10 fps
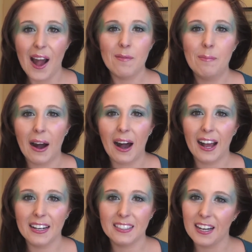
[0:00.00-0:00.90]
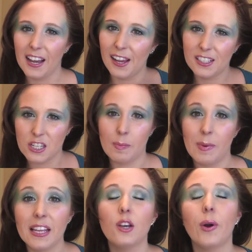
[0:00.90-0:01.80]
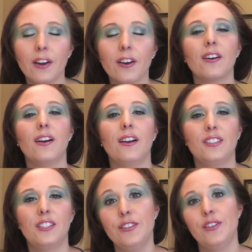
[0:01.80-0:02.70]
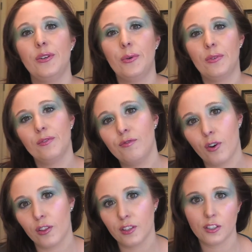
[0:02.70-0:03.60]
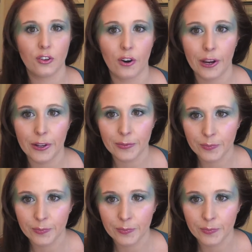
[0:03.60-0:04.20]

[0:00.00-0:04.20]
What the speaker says: But yeah, it's just a bit quicker to do for this tutorial.